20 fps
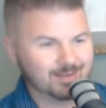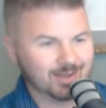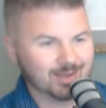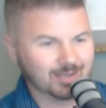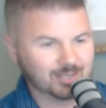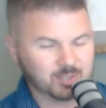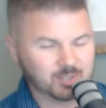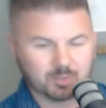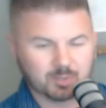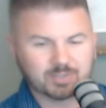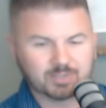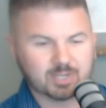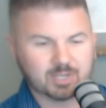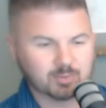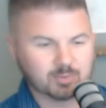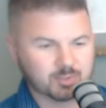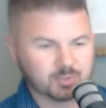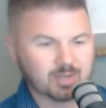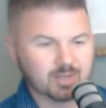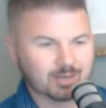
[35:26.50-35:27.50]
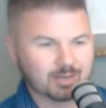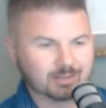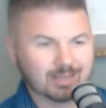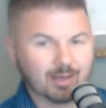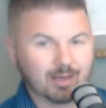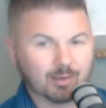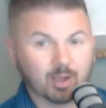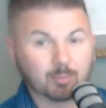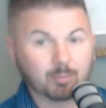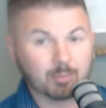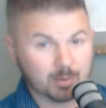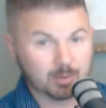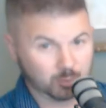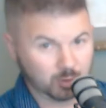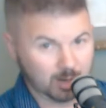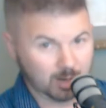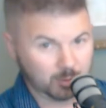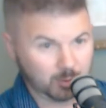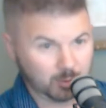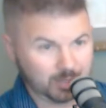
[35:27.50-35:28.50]
service animals are not allowed on my
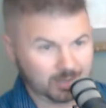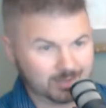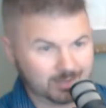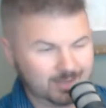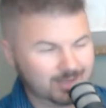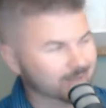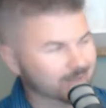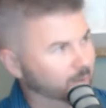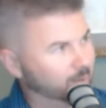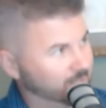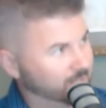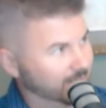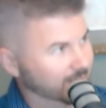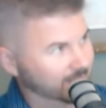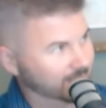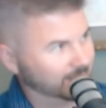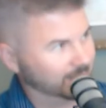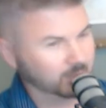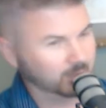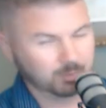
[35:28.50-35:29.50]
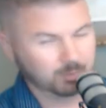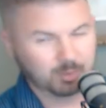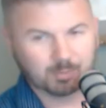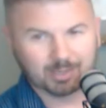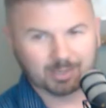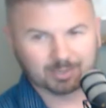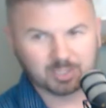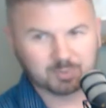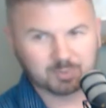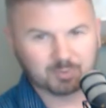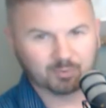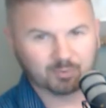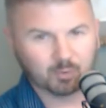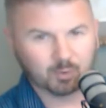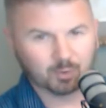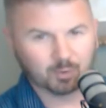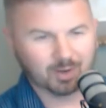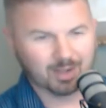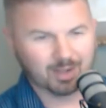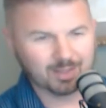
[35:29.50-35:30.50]
property. Chris and I talked a little bit about this
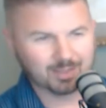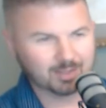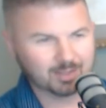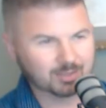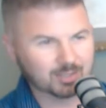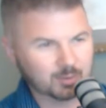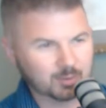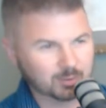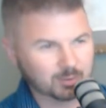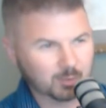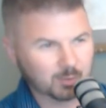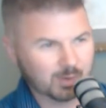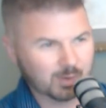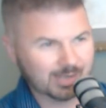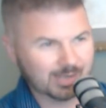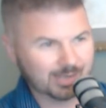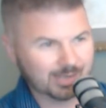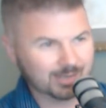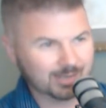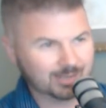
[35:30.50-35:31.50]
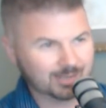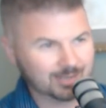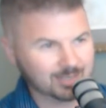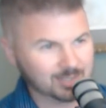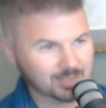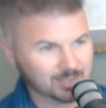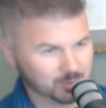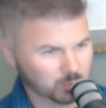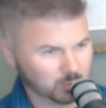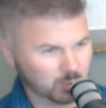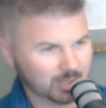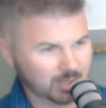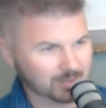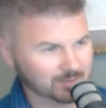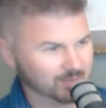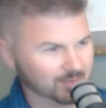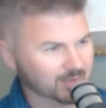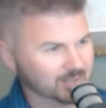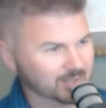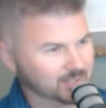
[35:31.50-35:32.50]
before. I think the only way is what
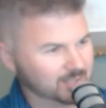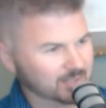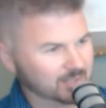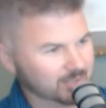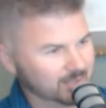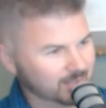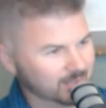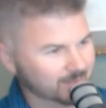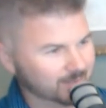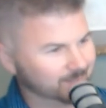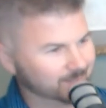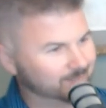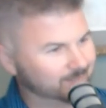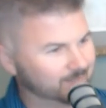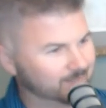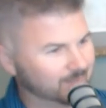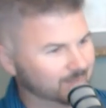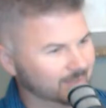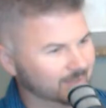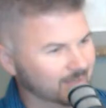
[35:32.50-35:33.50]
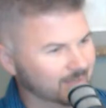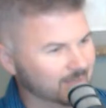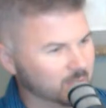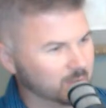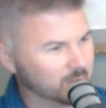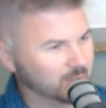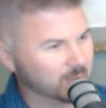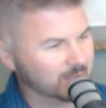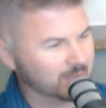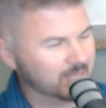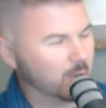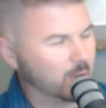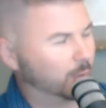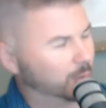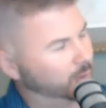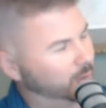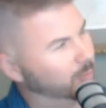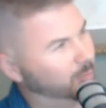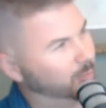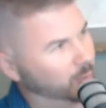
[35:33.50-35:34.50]
if it's the
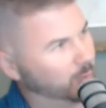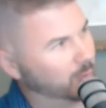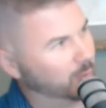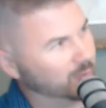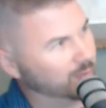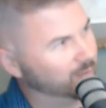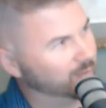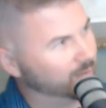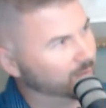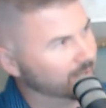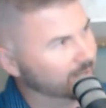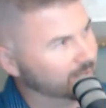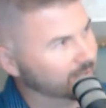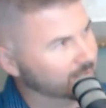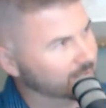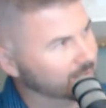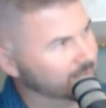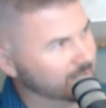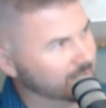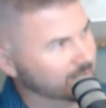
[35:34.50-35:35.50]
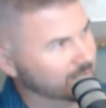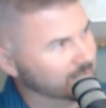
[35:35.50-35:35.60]
owner can prove it is